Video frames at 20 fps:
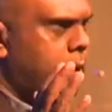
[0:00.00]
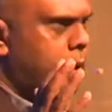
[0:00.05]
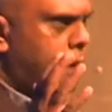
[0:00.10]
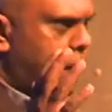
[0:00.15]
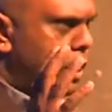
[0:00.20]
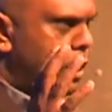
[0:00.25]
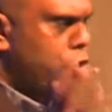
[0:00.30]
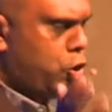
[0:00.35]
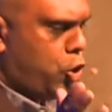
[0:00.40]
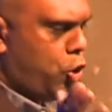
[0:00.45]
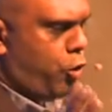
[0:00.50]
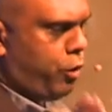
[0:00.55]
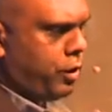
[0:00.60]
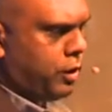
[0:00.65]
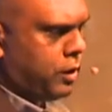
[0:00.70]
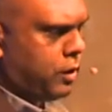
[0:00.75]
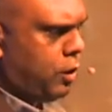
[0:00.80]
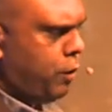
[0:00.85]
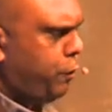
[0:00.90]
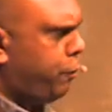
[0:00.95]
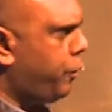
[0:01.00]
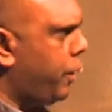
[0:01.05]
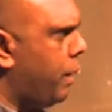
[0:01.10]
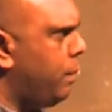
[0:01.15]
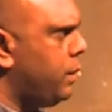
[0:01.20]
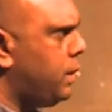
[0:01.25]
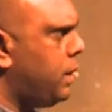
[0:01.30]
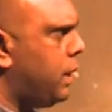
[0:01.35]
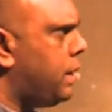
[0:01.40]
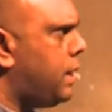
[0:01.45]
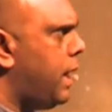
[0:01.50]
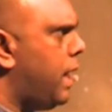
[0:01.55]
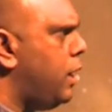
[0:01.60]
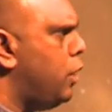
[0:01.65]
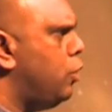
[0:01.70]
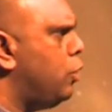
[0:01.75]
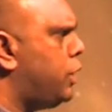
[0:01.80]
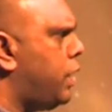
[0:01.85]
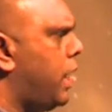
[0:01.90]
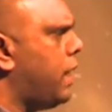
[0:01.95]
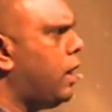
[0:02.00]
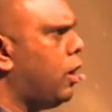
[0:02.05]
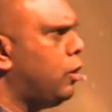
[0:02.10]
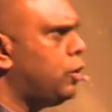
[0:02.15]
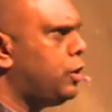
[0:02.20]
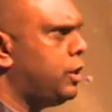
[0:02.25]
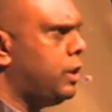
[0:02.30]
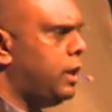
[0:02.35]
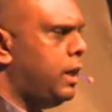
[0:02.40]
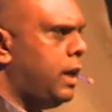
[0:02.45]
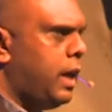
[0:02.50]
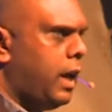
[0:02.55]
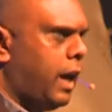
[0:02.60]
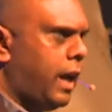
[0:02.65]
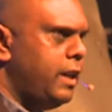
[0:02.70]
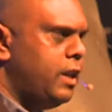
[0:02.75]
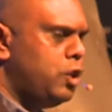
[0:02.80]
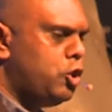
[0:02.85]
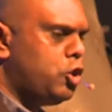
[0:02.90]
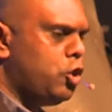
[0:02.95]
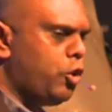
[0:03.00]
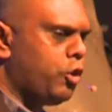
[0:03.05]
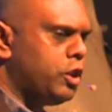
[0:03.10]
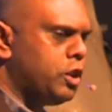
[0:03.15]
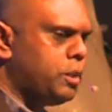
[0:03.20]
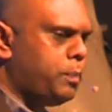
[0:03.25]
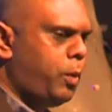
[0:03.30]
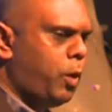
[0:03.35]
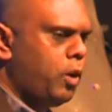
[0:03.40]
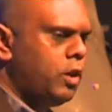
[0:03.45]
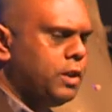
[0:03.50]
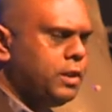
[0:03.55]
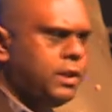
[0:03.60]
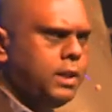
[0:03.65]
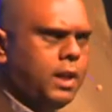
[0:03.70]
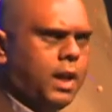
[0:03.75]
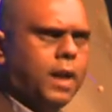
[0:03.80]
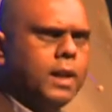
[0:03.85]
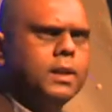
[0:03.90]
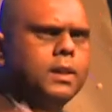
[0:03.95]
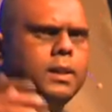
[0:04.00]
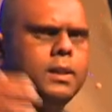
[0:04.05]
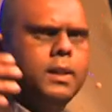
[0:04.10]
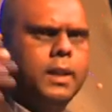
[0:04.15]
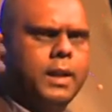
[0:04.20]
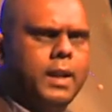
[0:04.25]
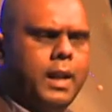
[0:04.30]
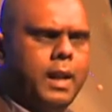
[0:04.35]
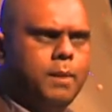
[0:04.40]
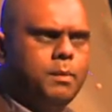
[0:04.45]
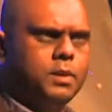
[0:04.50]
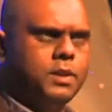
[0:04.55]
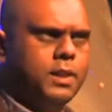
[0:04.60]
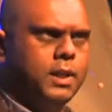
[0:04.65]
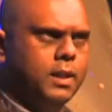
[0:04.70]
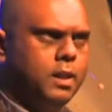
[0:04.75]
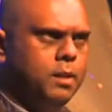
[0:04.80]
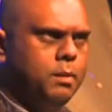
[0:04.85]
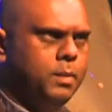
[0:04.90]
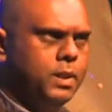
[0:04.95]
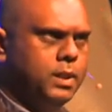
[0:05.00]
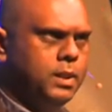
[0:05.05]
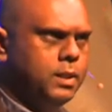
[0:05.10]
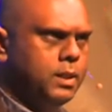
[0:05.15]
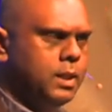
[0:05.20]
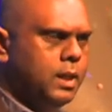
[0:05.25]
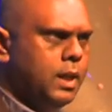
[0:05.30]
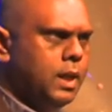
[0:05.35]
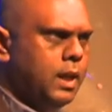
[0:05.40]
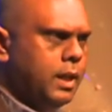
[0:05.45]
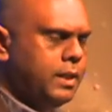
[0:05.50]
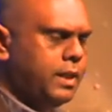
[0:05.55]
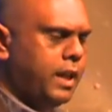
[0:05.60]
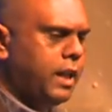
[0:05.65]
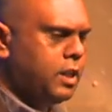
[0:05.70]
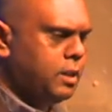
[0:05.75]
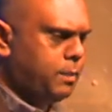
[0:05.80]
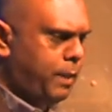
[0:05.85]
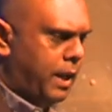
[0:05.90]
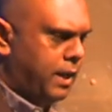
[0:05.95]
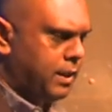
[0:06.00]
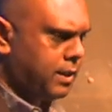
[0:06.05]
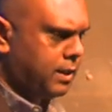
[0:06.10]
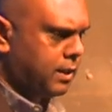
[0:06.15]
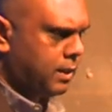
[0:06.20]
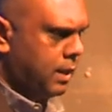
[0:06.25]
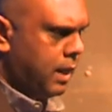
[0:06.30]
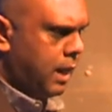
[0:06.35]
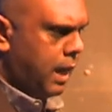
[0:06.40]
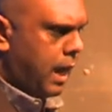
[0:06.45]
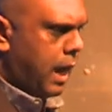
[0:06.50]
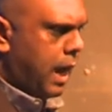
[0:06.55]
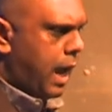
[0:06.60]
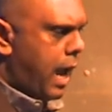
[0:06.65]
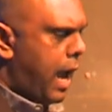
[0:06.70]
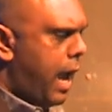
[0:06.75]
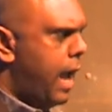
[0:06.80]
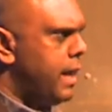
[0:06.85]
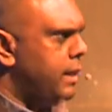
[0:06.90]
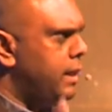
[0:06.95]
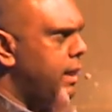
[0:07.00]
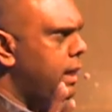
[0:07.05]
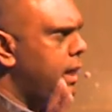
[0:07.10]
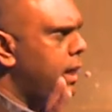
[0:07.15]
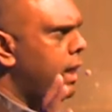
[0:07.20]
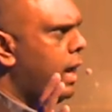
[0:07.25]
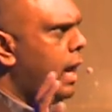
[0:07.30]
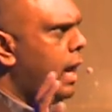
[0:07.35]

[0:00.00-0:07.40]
insurance. So from the day you take out an insurance policy until the claim settlement takes place. And the